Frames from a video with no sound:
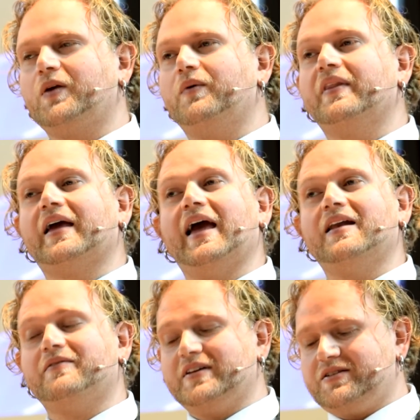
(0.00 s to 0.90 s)
When the
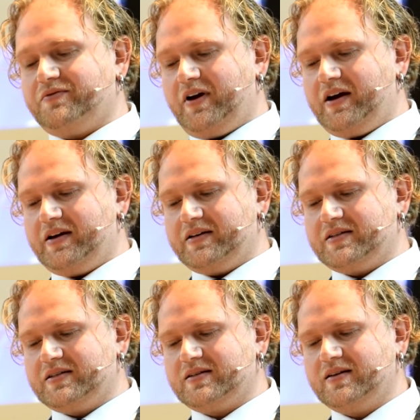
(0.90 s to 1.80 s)
canvas
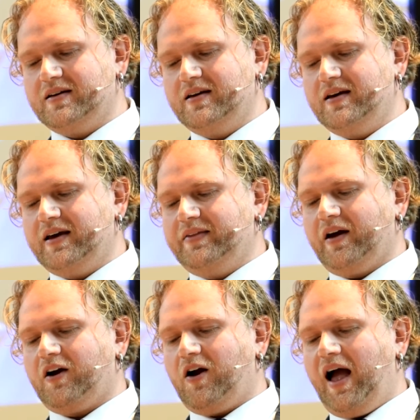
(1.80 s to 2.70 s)
frays in the
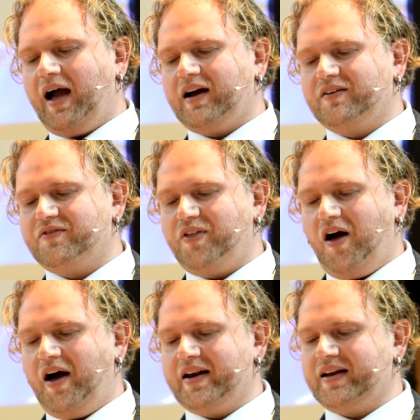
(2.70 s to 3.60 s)
carack of
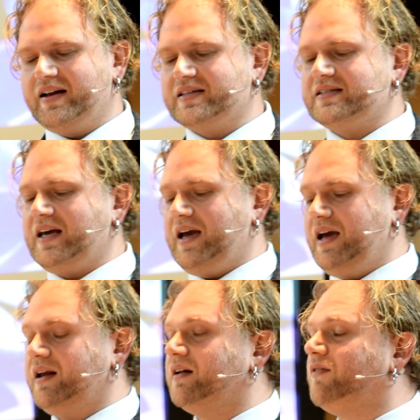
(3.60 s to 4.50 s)
thought and a
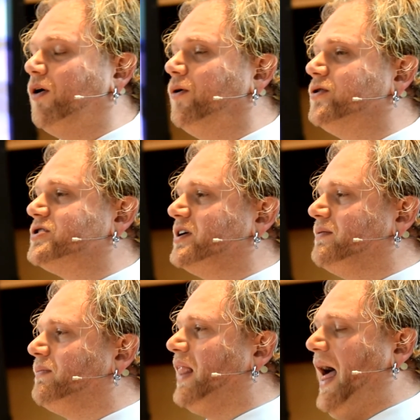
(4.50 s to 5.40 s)
stain of
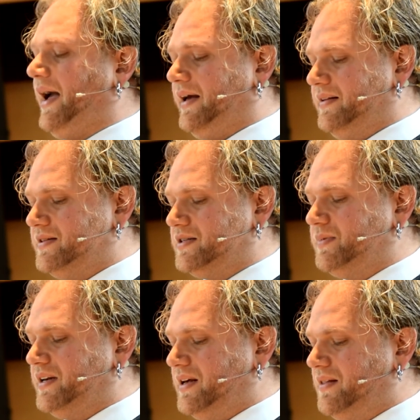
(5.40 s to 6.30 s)
ocean blackens
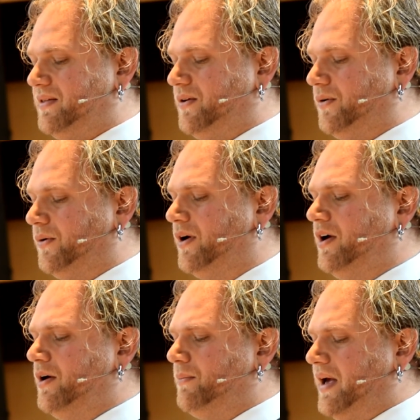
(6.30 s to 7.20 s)
beneath you,
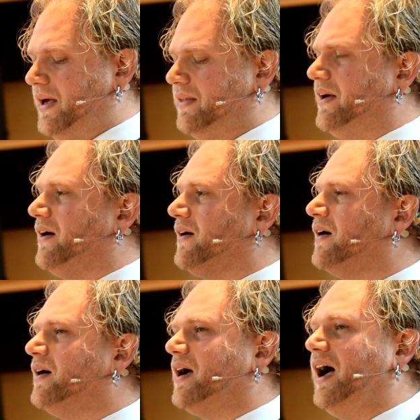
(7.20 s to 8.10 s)
may there
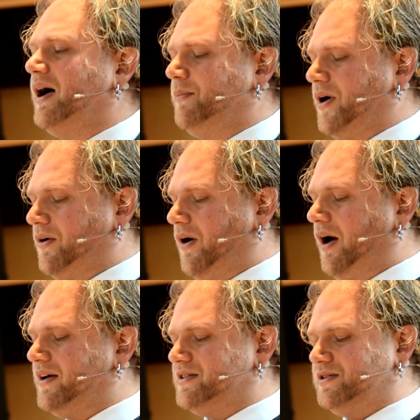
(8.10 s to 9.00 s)
come
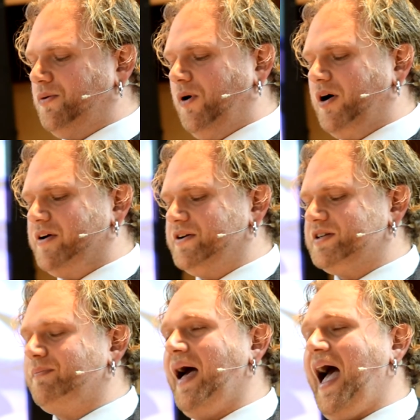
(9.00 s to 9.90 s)
across the waters
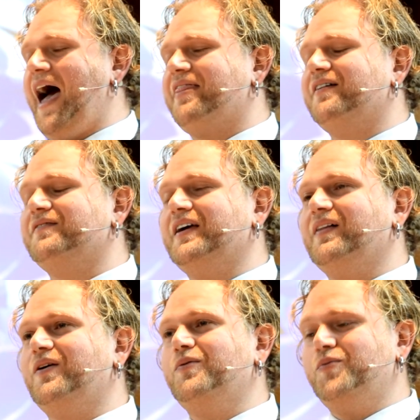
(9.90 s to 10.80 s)
a path of
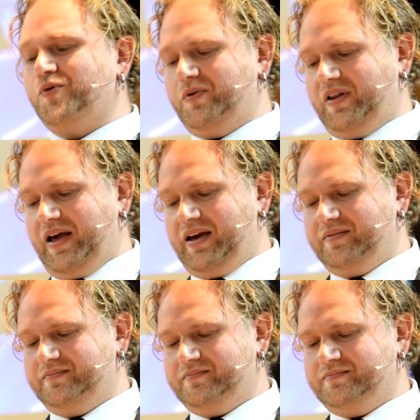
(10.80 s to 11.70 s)
yellow moonlight
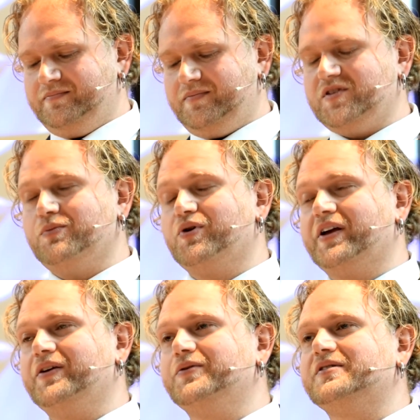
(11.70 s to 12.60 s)
to
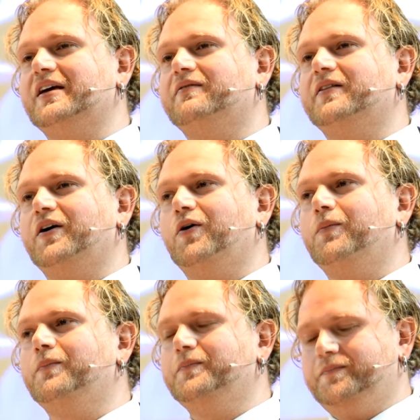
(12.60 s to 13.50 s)
bring you safely home.